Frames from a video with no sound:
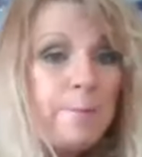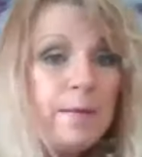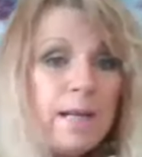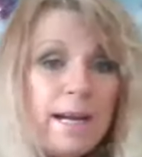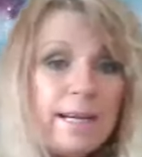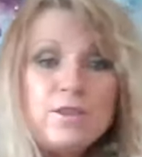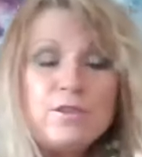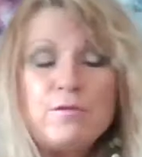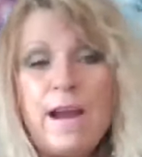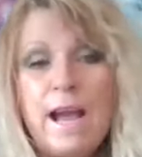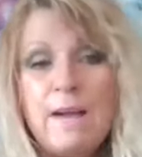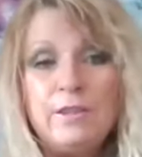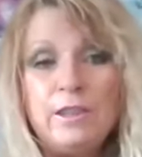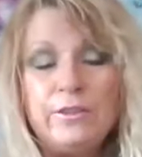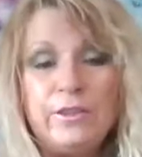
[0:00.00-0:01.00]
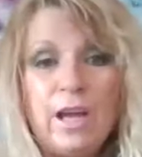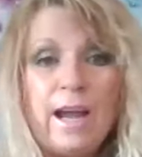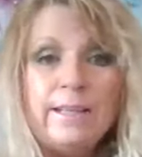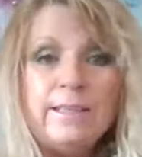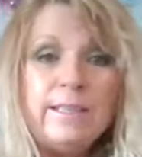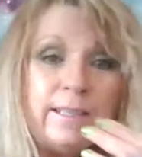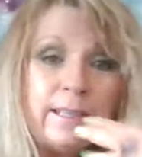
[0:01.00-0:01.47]
I mean, I travel
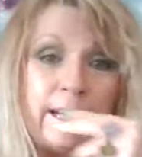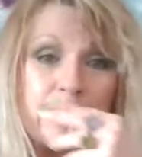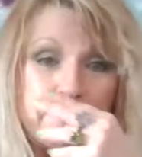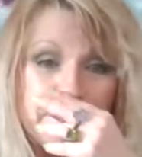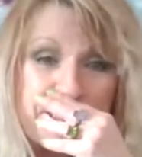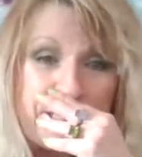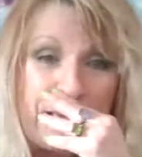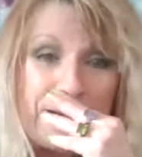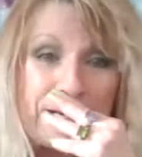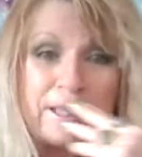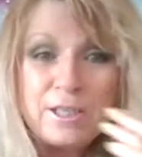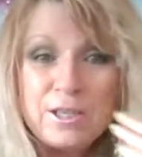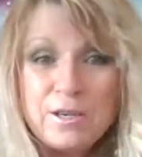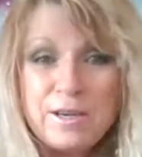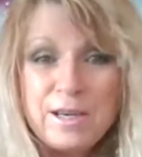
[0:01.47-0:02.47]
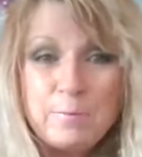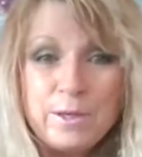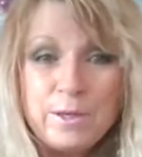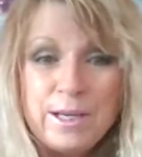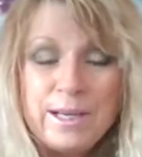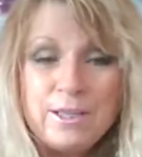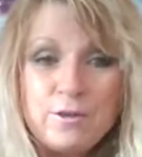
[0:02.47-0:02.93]
ninety-nine percent of the time.
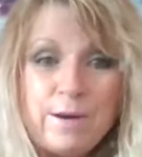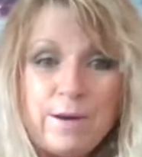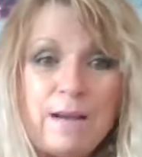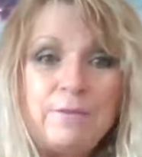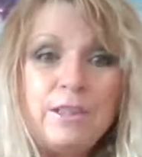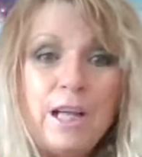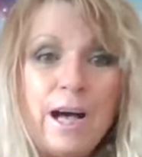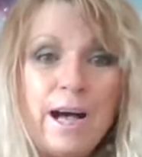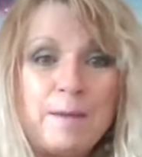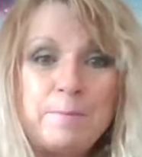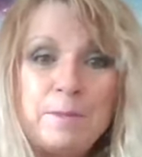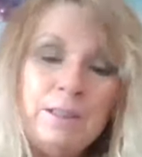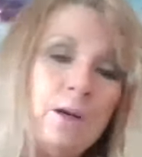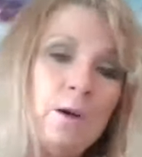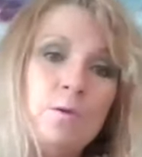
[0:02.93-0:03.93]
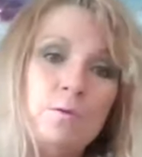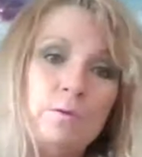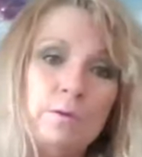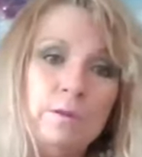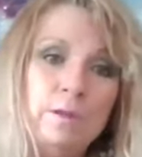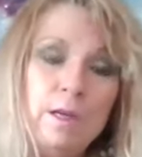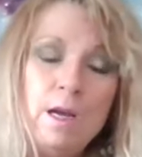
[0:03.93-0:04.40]
When I travel, I'm alone.
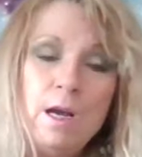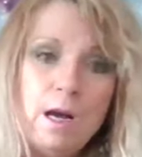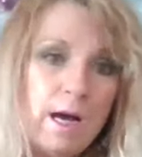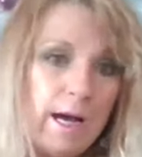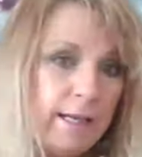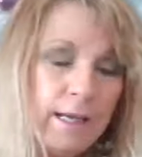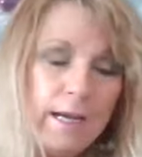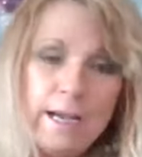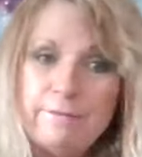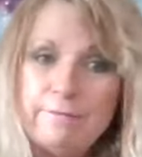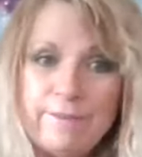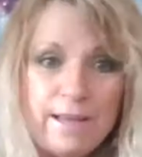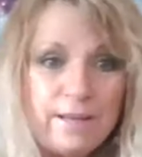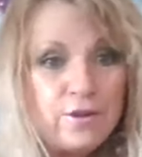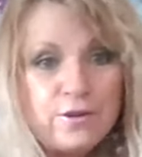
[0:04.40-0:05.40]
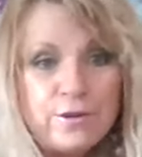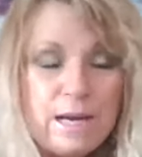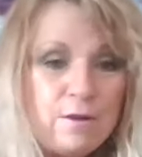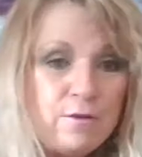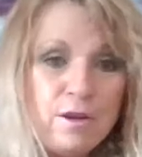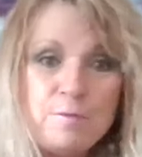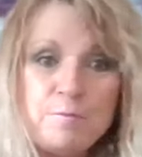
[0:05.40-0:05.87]
I, I venture
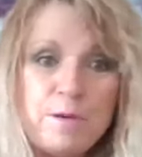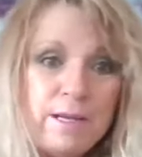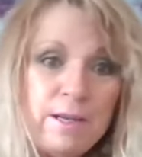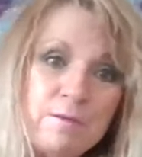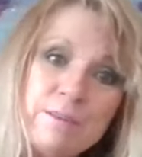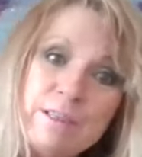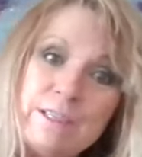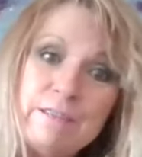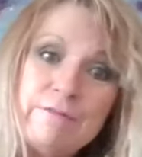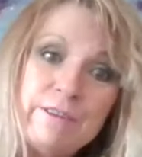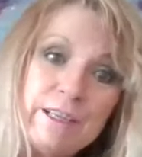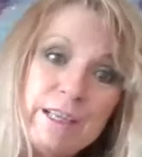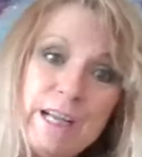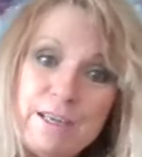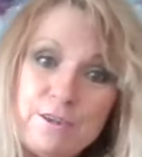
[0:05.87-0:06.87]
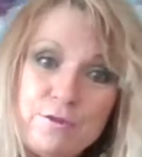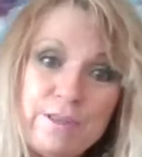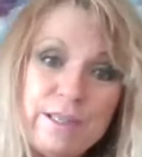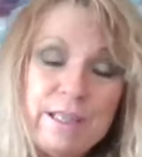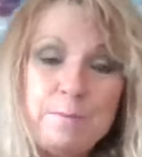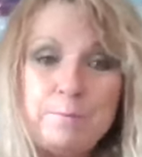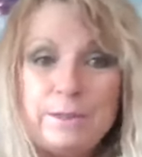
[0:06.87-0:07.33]
out on my own to different
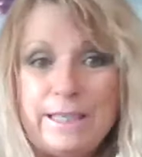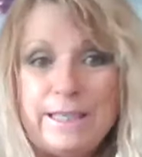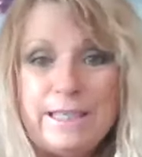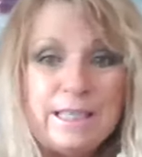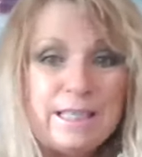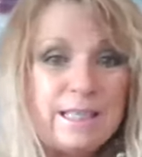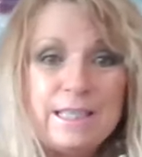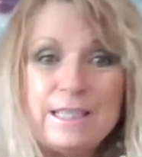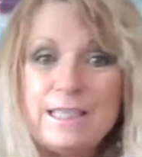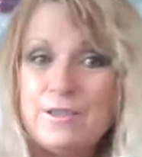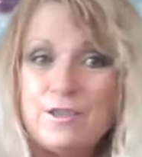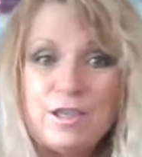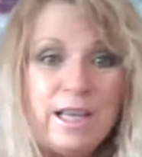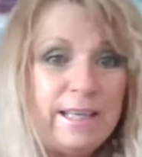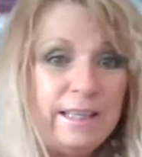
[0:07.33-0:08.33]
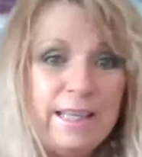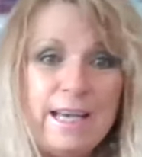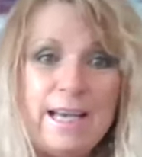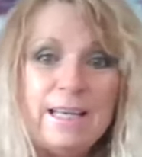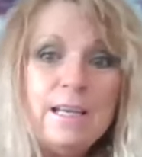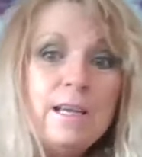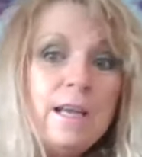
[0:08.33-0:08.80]
countries and places and such like
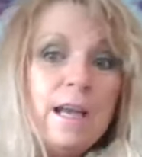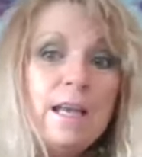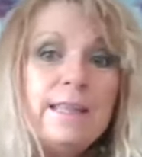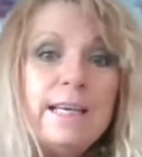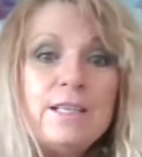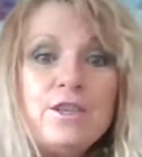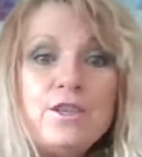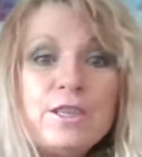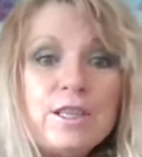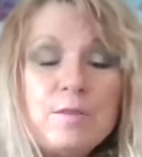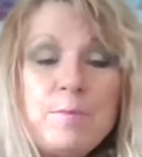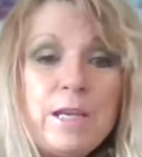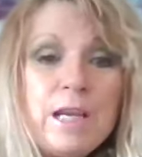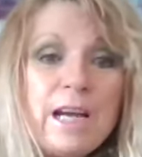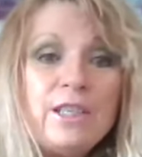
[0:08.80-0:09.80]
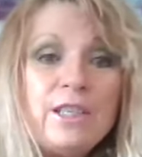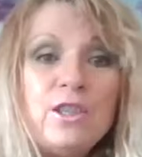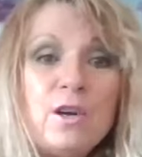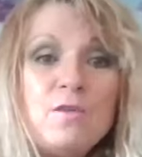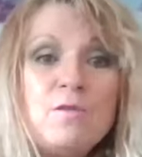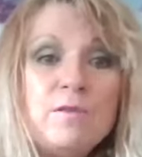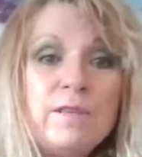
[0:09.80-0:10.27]
that. That's just me. I
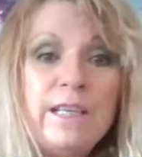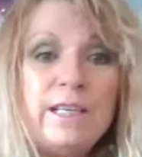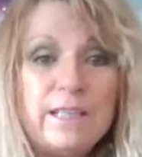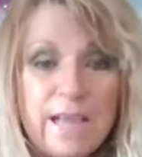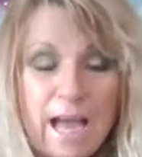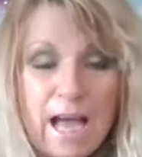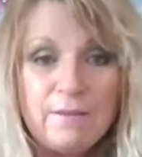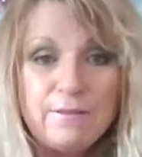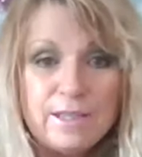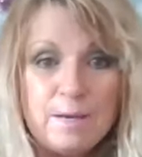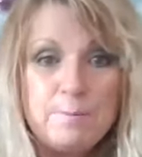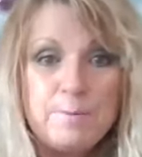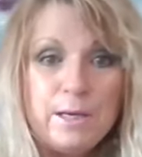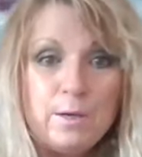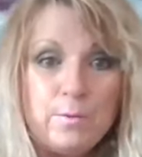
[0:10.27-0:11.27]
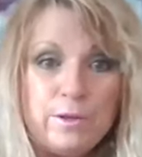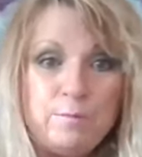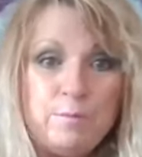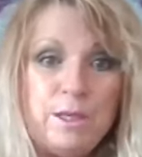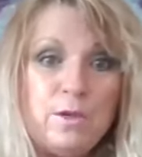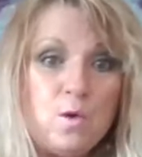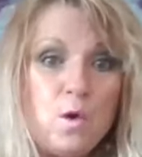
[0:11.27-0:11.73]
don't need to have somebody with
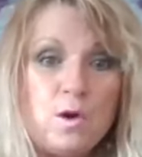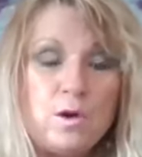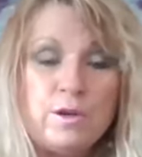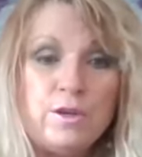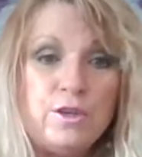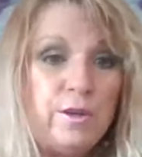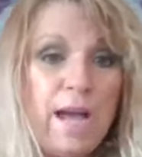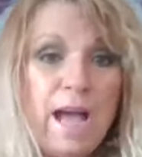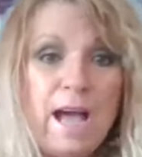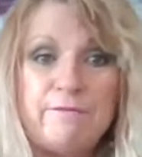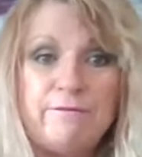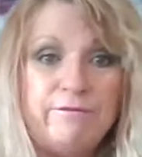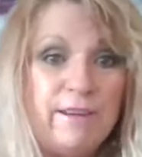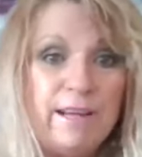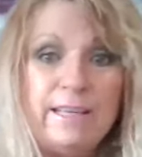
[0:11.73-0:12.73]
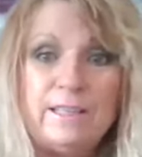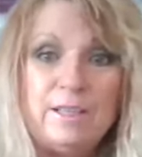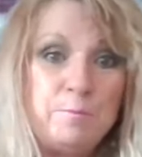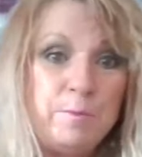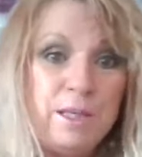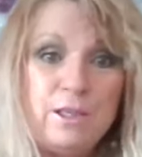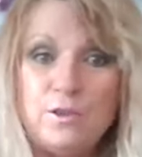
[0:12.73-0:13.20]
me in order to have fun
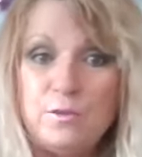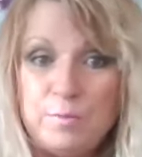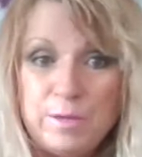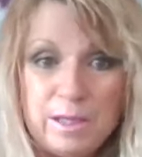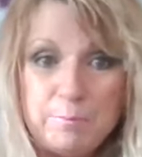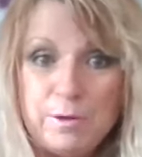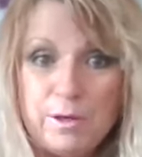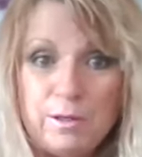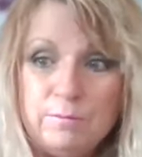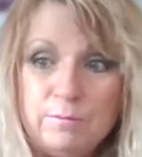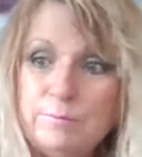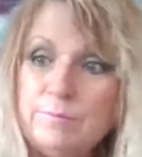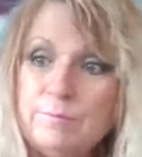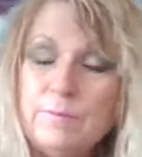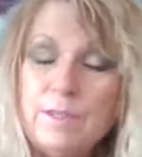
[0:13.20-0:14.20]
and meet new people.